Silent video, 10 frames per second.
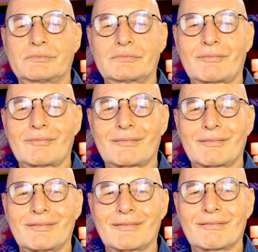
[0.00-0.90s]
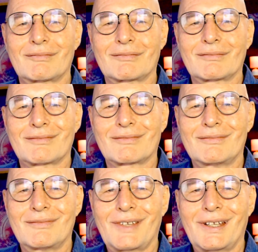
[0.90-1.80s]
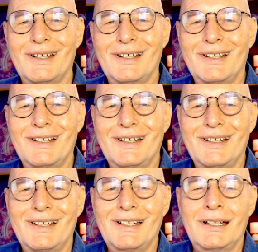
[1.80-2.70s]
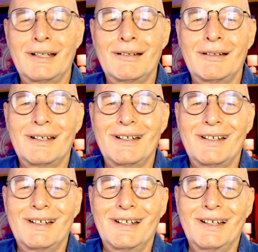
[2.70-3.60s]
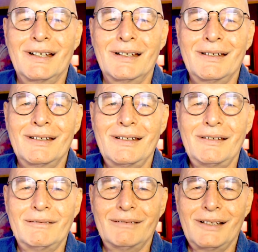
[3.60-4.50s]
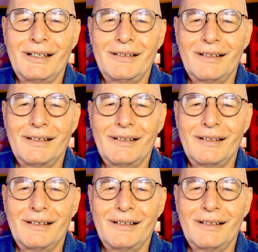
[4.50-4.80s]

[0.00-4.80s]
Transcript: Nobody speaks.